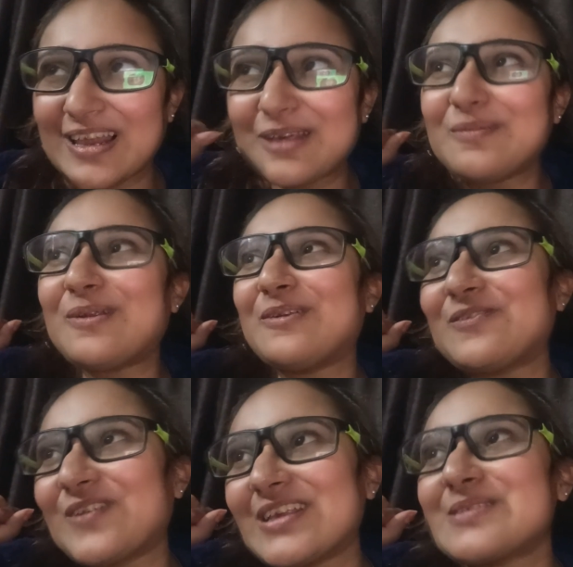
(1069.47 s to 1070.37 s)
on
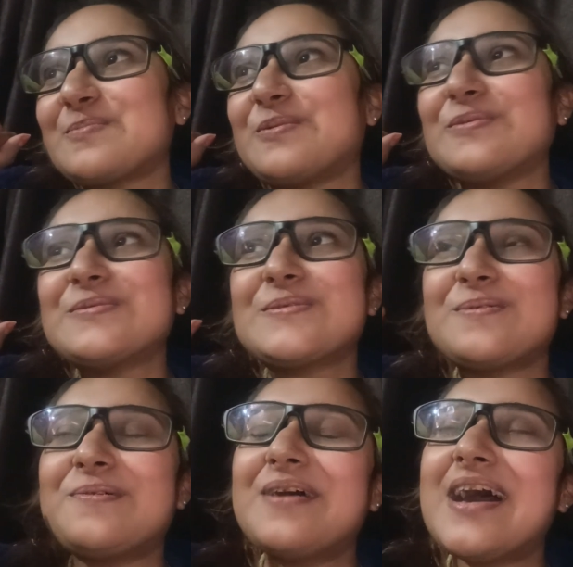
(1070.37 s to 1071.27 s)
Facebook.
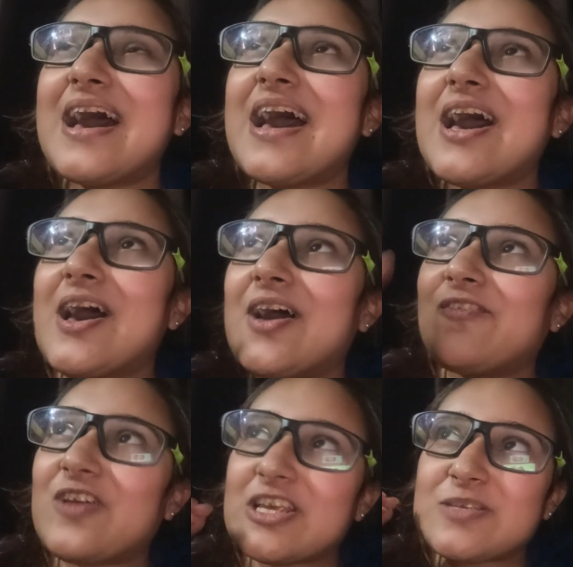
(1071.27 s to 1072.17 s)
So
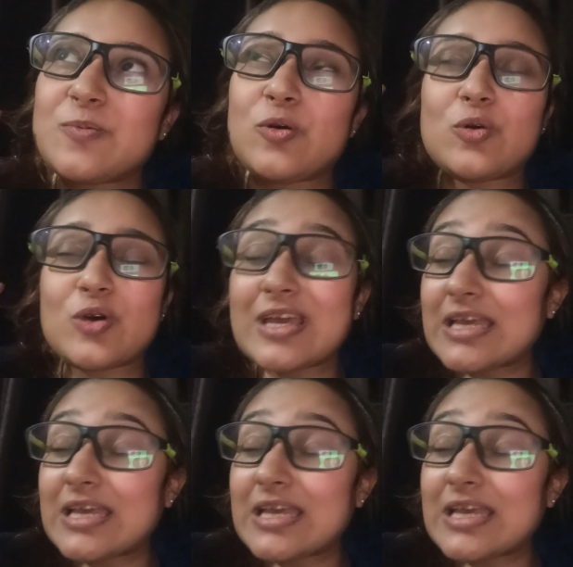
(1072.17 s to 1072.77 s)
Facebook,